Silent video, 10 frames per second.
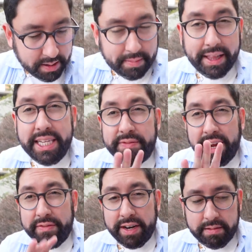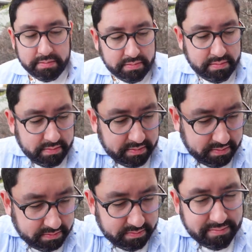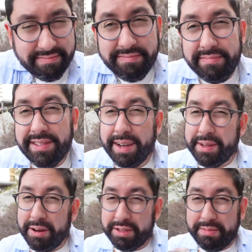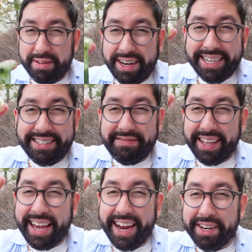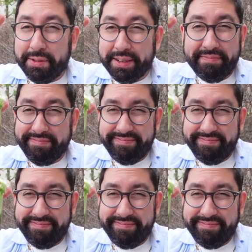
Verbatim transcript: My least favorite, comes as no surprise, the kale one.